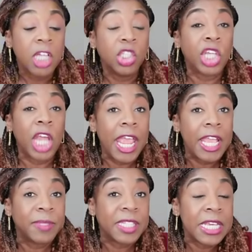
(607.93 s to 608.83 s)

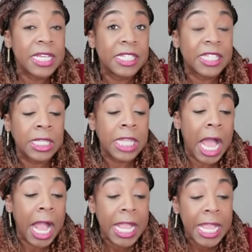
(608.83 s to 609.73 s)
James is
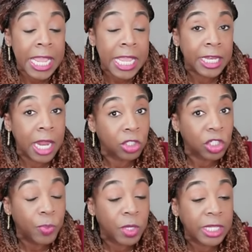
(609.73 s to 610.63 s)
lying, and I'll
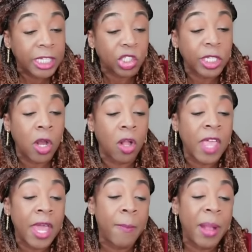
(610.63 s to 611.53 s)
just put allegedly on
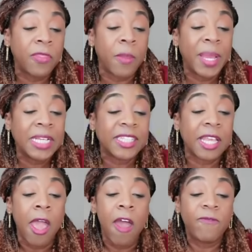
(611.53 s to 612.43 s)
that, about the
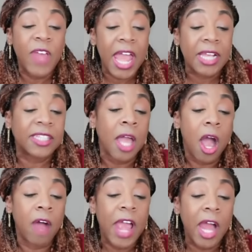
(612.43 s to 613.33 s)
basic facts
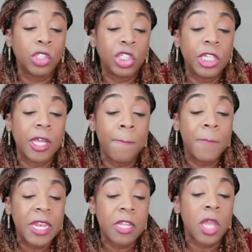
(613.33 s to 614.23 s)
of how she
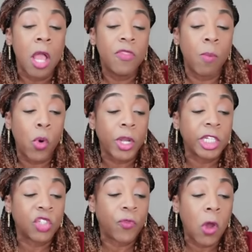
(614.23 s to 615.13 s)
committed the
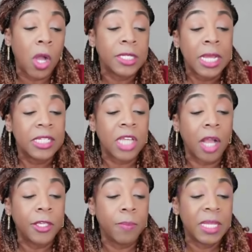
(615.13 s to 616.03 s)
mortgage fraud
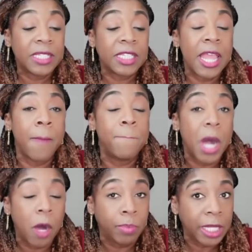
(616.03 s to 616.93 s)
documented in
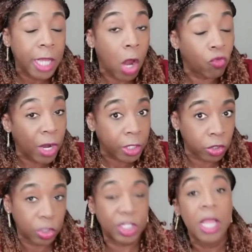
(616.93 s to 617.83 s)
public
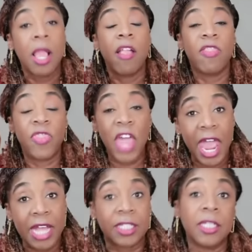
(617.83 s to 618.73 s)
records.
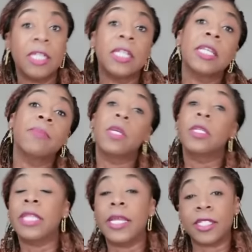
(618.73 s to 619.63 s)
That,
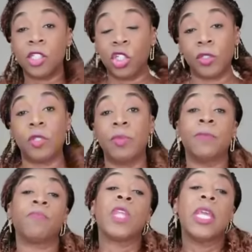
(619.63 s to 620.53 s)
ladies and gentlemen,
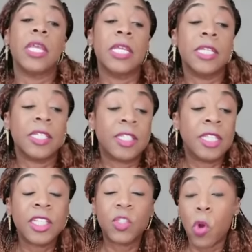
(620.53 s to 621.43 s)
is
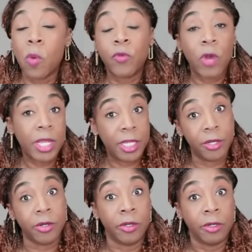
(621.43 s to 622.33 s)
this woman right
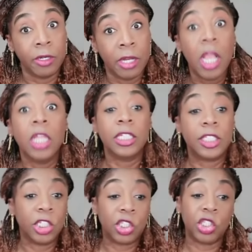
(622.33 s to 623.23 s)
here,
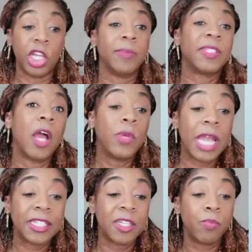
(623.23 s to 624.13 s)
Letitia James. Now we
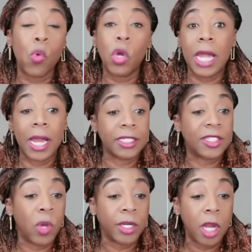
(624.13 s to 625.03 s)
got some more lies
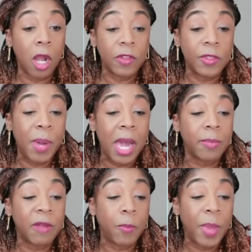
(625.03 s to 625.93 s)
to uncover. The bottom
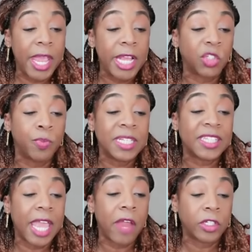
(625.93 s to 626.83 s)
of the page,
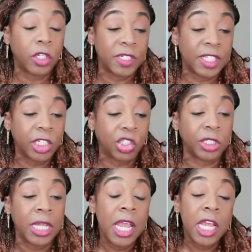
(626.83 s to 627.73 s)
mischaracterization.
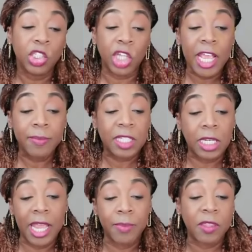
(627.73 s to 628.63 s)
James
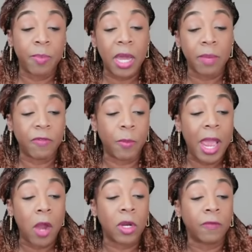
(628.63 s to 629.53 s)
claimed at the bottom of the
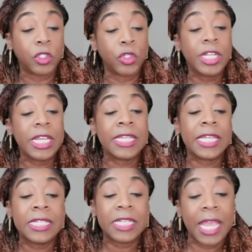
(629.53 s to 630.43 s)
power of attorney, it
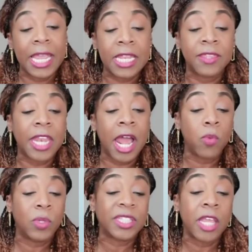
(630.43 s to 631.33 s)
indicated that I
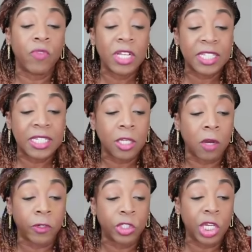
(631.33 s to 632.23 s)
was a resident of
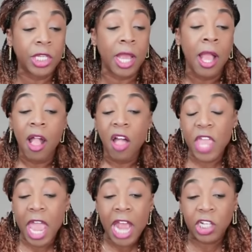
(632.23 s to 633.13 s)
Virginia.
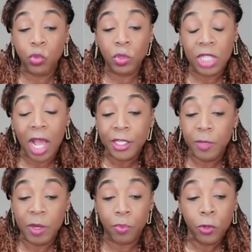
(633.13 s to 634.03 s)
The actual
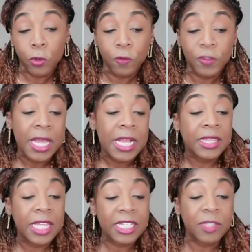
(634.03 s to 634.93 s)
document proves
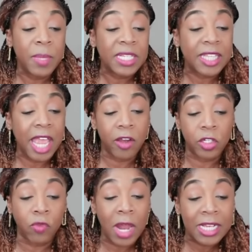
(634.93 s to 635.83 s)
this
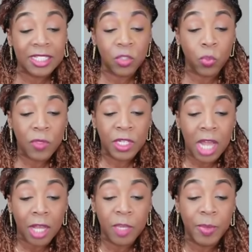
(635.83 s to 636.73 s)
mischaracterizes what the
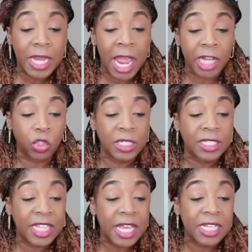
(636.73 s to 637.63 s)
document actually
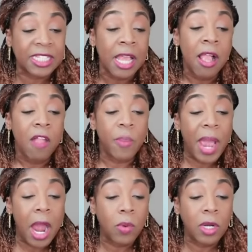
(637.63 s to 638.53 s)
says. The
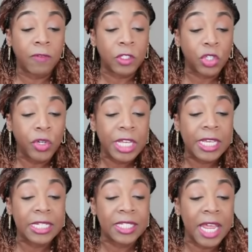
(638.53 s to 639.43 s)
power of attorney
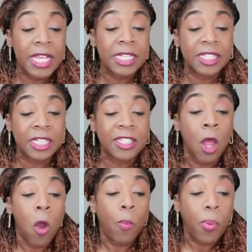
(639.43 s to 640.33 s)
contains this
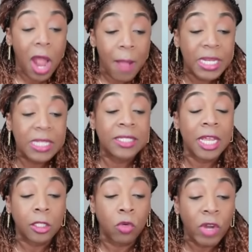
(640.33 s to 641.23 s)
prominent
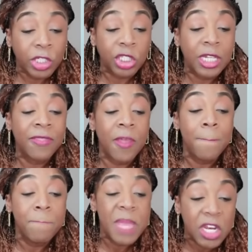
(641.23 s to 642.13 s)
declaration in the
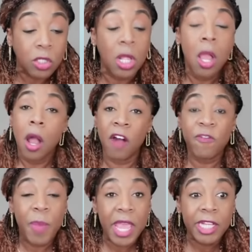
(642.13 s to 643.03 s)
middle of
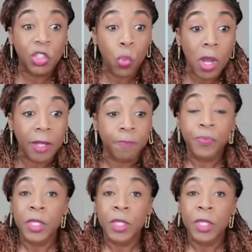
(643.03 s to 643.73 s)
page 1.